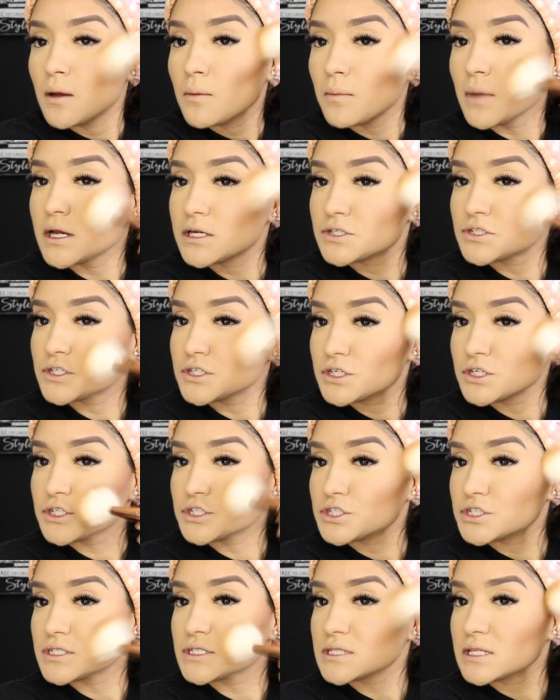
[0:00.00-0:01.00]
Make sure you're
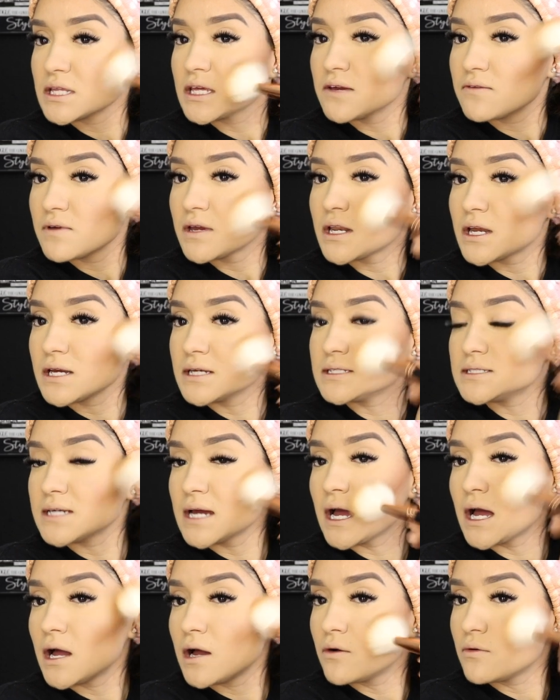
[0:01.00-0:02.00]
just leaving it
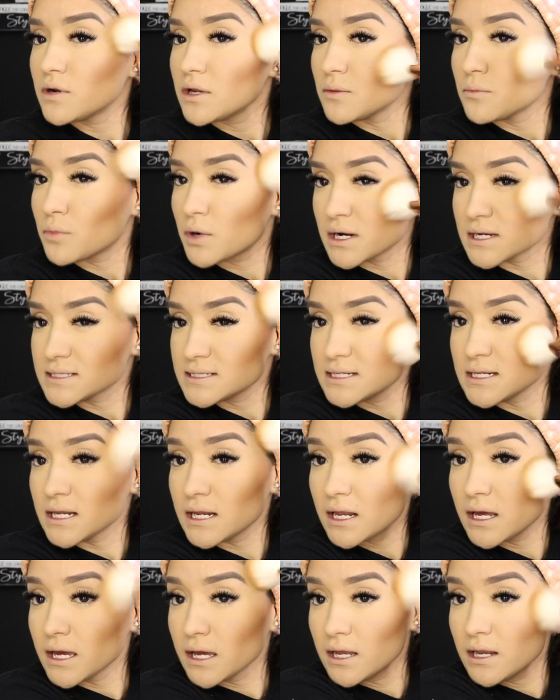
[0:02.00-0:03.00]
down and pressing
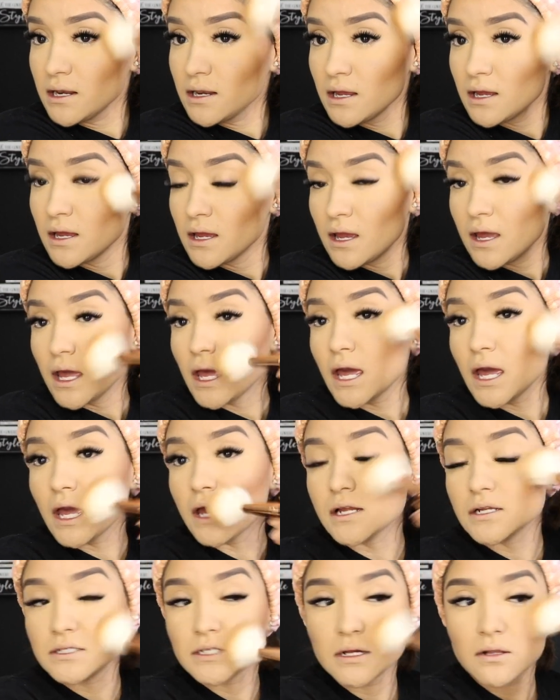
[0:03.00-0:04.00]
it in,
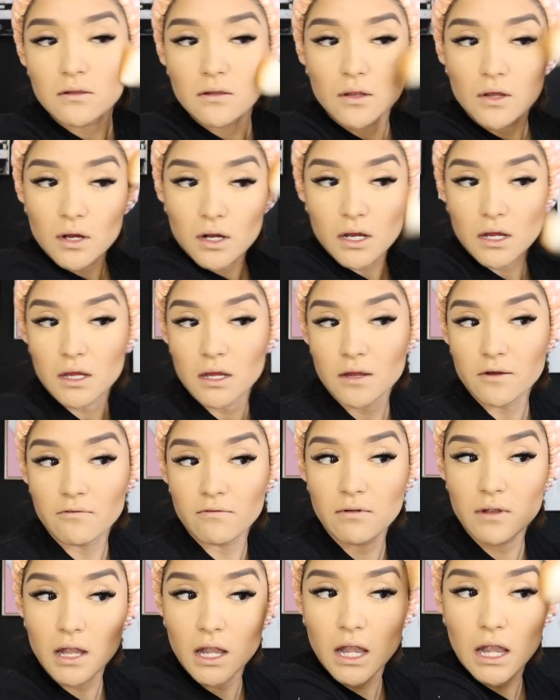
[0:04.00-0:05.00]
and it'll look
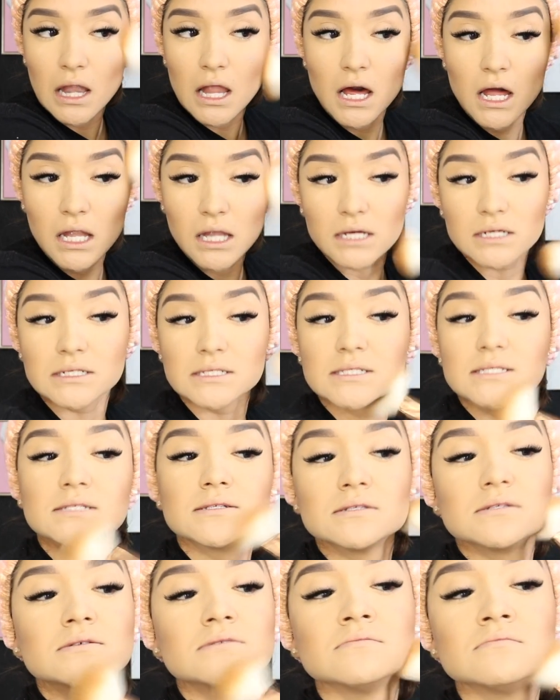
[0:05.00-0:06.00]

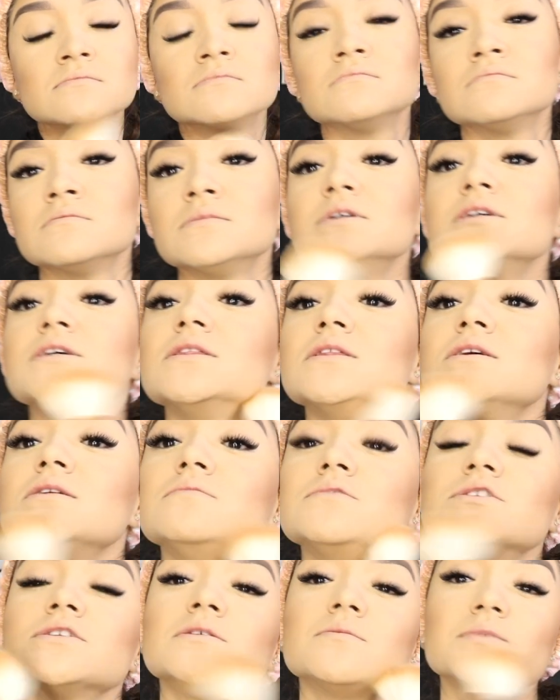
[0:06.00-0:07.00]
flawless. And then I'm
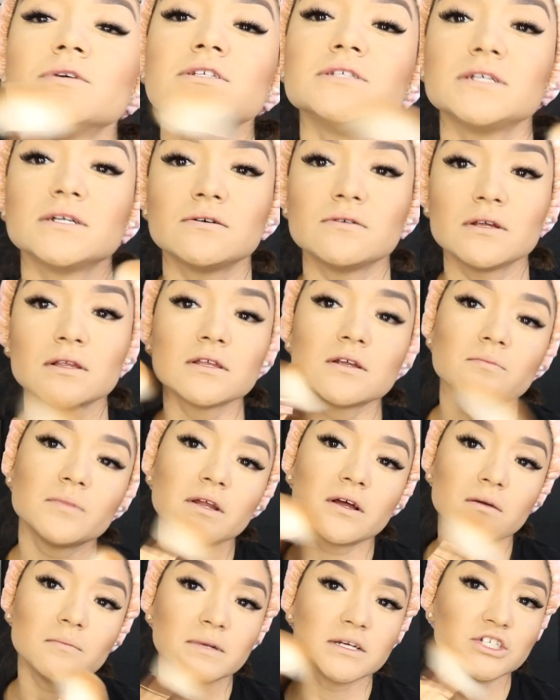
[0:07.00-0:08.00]
just gonna put down a little
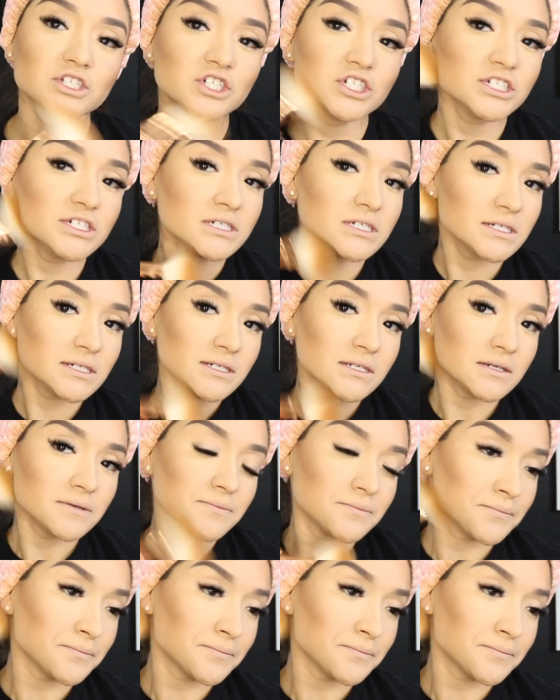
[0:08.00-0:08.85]
bit on my chin.